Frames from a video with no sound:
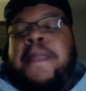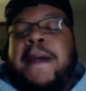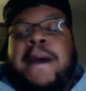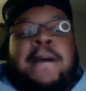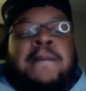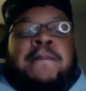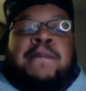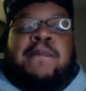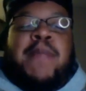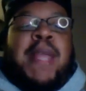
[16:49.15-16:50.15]
And
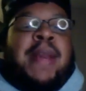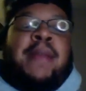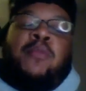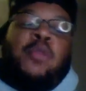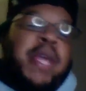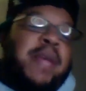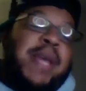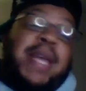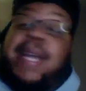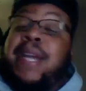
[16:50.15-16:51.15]
we
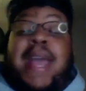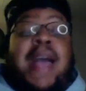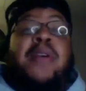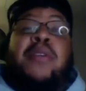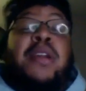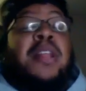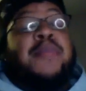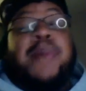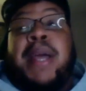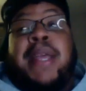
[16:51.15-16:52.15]
can get into Howie on another
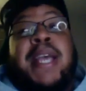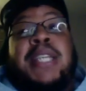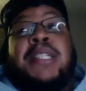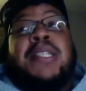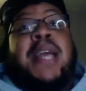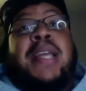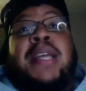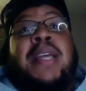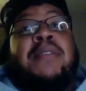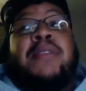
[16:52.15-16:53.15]
podcast because I can
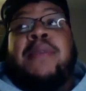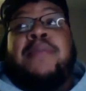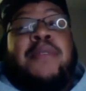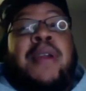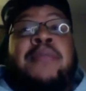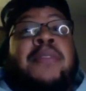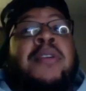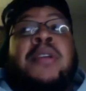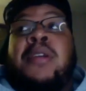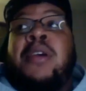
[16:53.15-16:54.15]
get on him forever
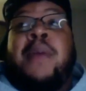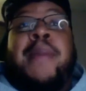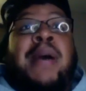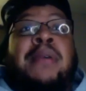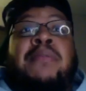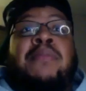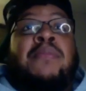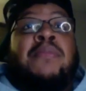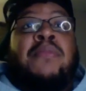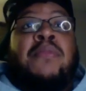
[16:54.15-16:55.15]
about
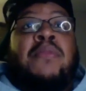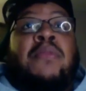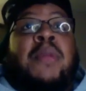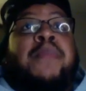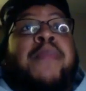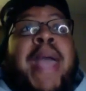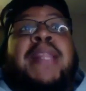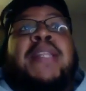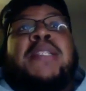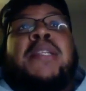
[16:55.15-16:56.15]
the bad
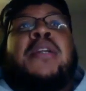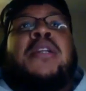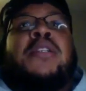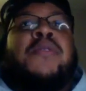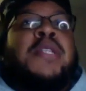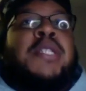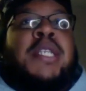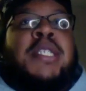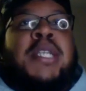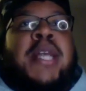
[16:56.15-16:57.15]
that he's done in his
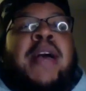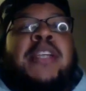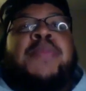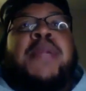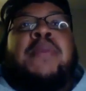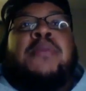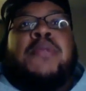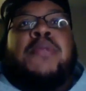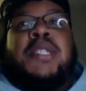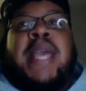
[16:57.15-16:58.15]
organization and how he's been able to
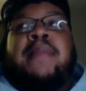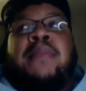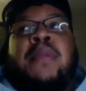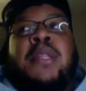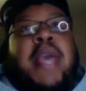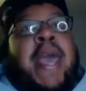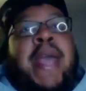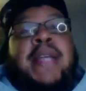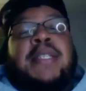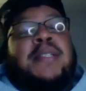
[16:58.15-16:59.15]
escape the
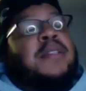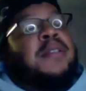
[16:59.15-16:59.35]
axe.